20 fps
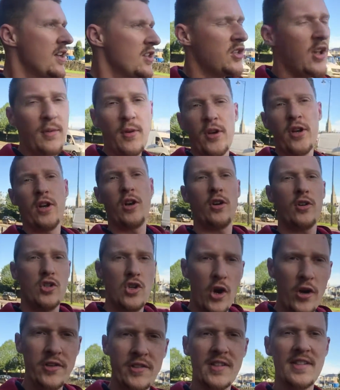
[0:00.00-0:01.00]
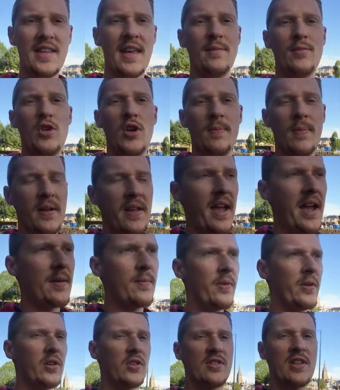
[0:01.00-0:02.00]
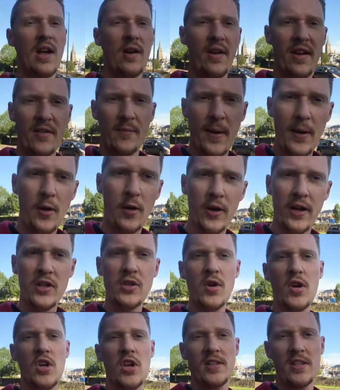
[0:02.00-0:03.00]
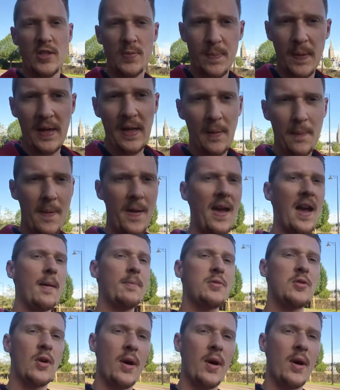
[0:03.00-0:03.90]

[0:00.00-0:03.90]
So I'm gonna go join the same gym again, because now I have my colleague Trisha that's picking me up,